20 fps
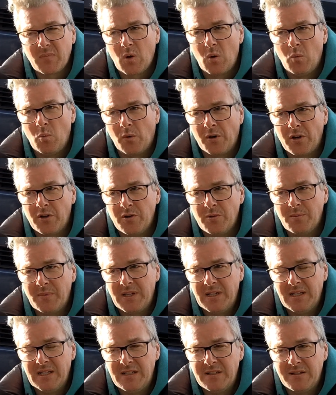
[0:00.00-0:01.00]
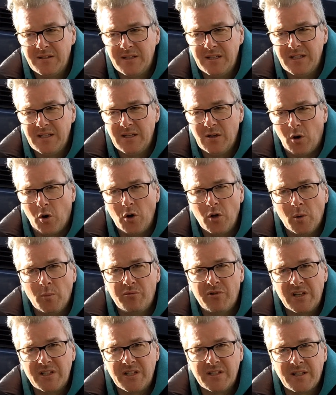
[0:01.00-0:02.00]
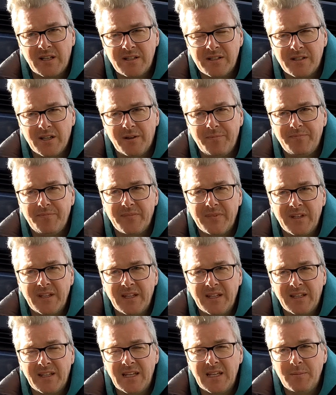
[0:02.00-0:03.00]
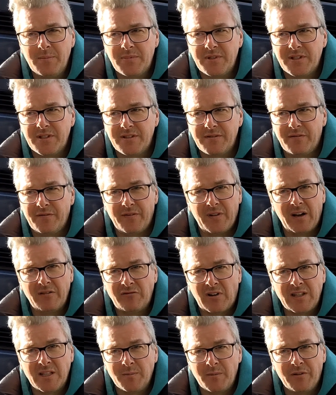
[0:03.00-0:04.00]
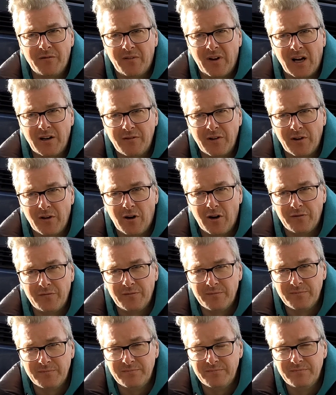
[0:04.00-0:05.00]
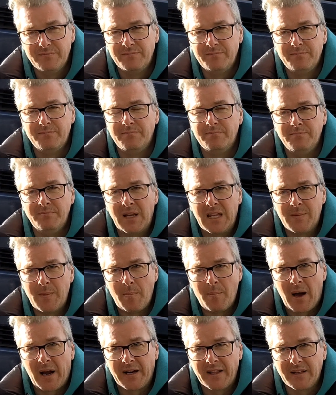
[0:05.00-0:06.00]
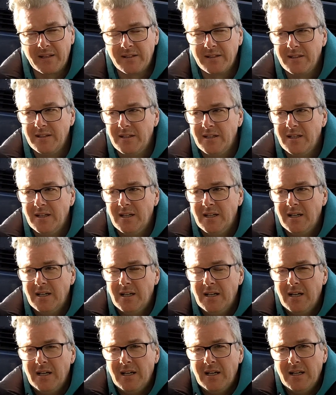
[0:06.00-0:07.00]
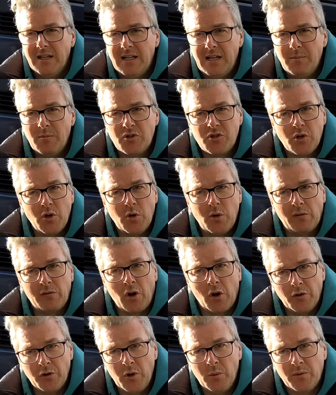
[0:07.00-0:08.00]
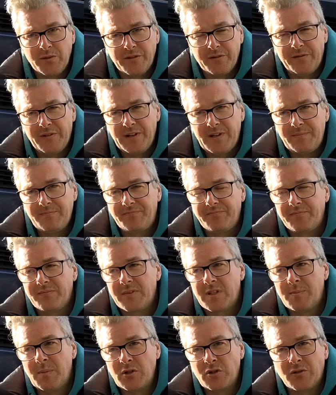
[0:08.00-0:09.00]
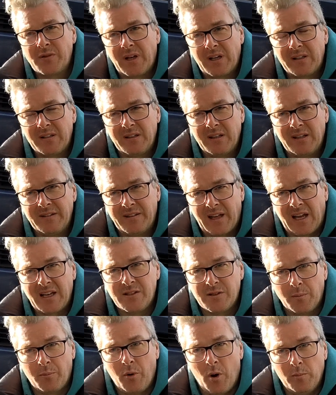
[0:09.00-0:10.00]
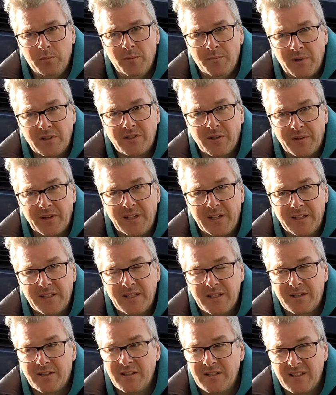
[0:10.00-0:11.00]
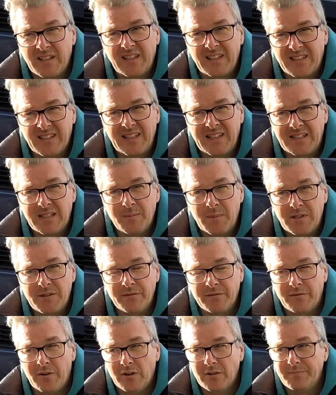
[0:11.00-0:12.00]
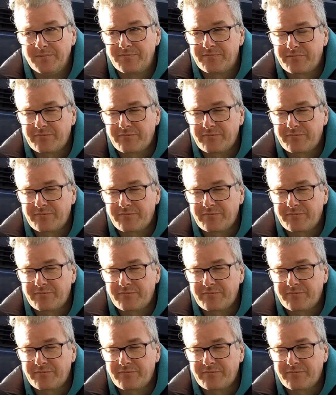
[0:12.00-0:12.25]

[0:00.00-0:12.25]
One of them is the oil pressure sensor. It keeps randomly firing off, making me panic. So I've got a new one to fit to make sure that that is the problem, which I think it is, because it's an intermittent fault.